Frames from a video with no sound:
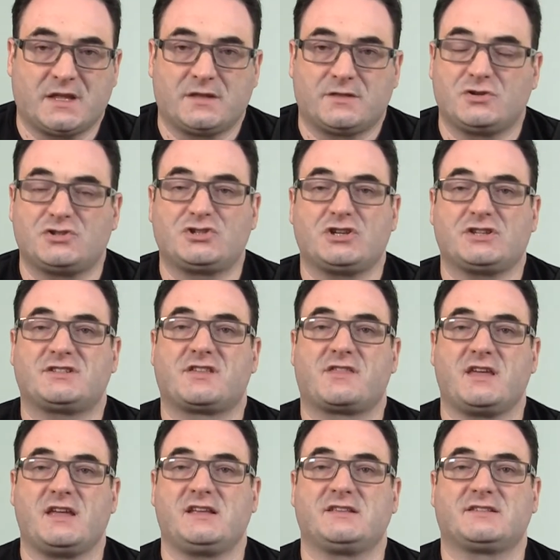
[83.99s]
There's just
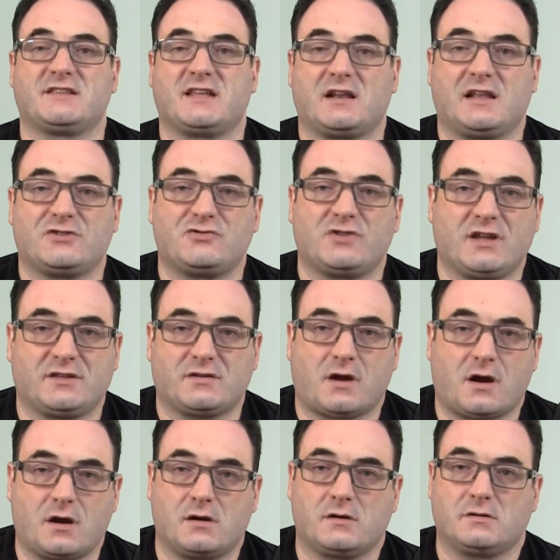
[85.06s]
things that an electric
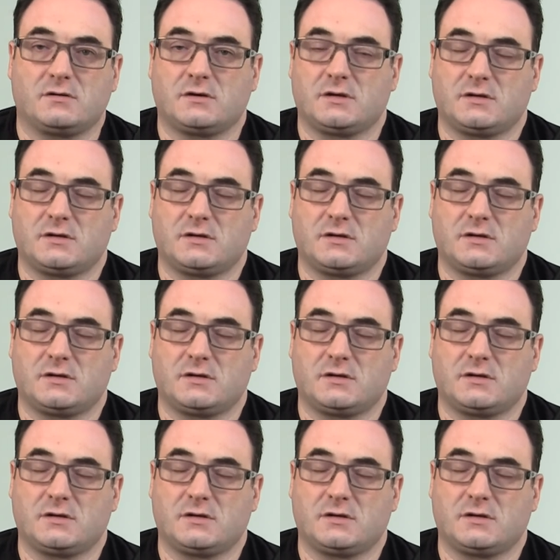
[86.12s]
guitar